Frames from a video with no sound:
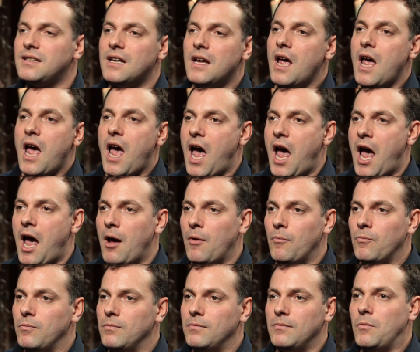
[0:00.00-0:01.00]

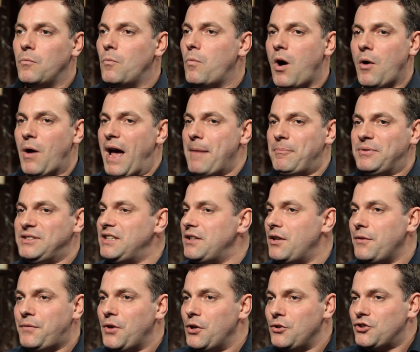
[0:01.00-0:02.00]
What happens in
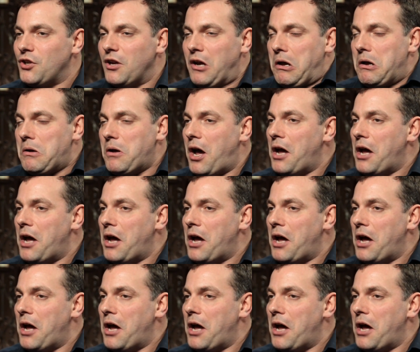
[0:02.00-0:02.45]
the future,